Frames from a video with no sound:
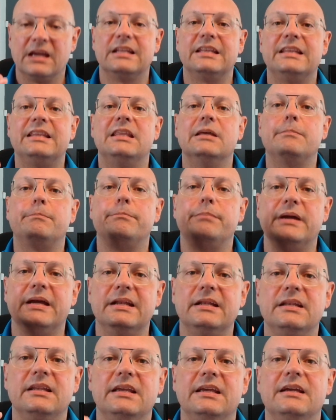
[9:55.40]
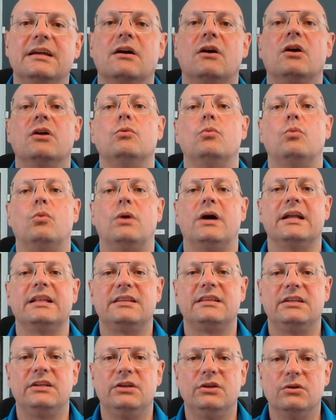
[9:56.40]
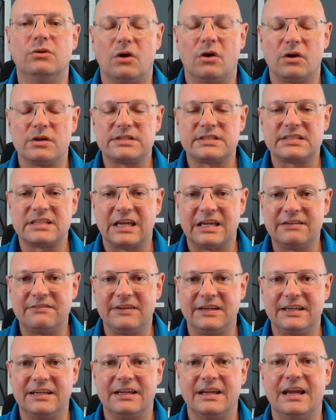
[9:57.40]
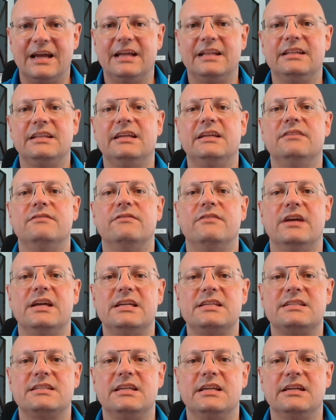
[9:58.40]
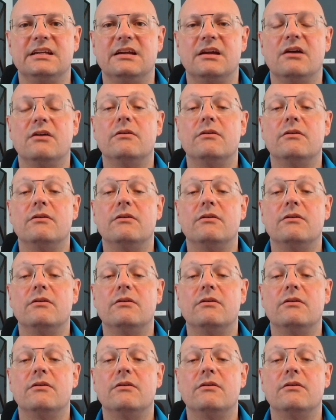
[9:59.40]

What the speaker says: depending on what you are saving and investing